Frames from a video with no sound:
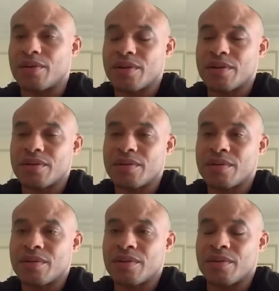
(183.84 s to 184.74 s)
a dollar,
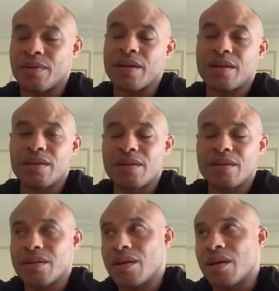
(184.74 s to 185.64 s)
right?
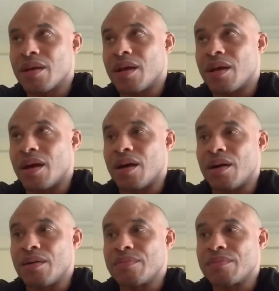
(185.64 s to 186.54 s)

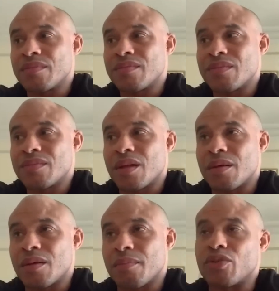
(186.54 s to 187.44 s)
Um,
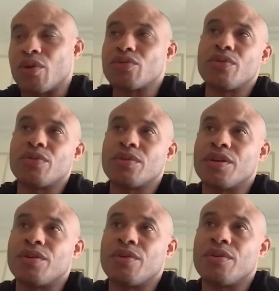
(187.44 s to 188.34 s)
but also,
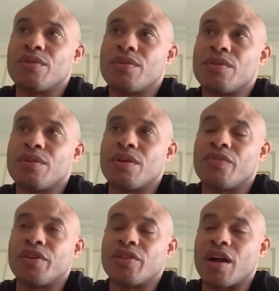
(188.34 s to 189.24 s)
you know,
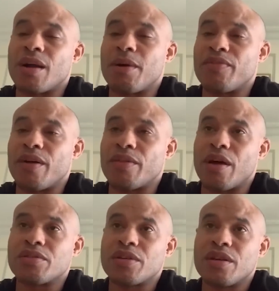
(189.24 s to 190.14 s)
if you talk about
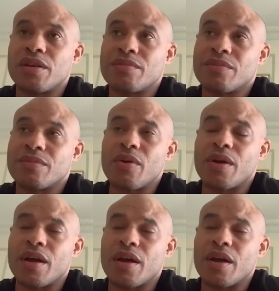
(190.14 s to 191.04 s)
Volkanovski,
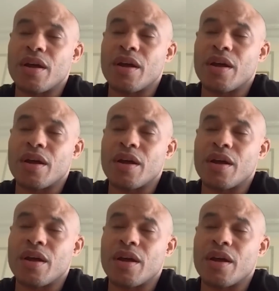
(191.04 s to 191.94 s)
okay,
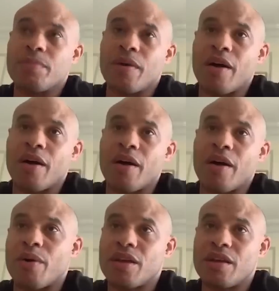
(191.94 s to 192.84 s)
no problem. He's the
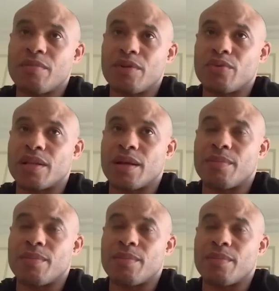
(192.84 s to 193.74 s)
pound for pound king.
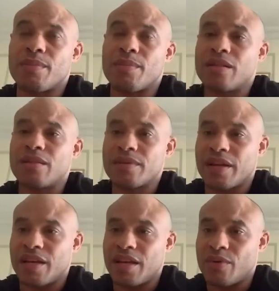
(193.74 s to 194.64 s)
But what about
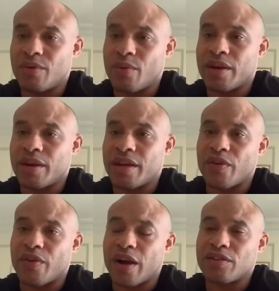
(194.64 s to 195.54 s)
Beneil? He won
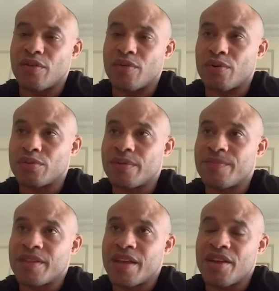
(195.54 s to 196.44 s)
eight fights in a row,
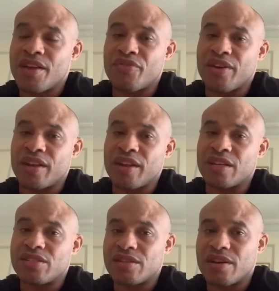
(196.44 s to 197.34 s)

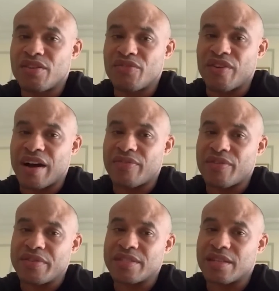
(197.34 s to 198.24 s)
finished five
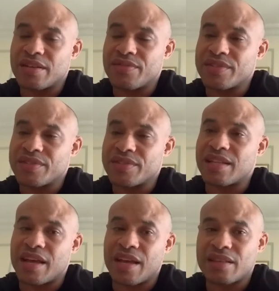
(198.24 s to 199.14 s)
of his, of his
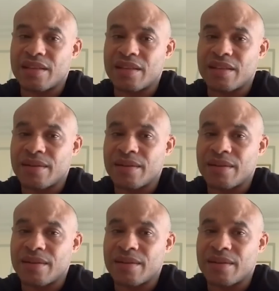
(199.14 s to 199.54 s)
last eight,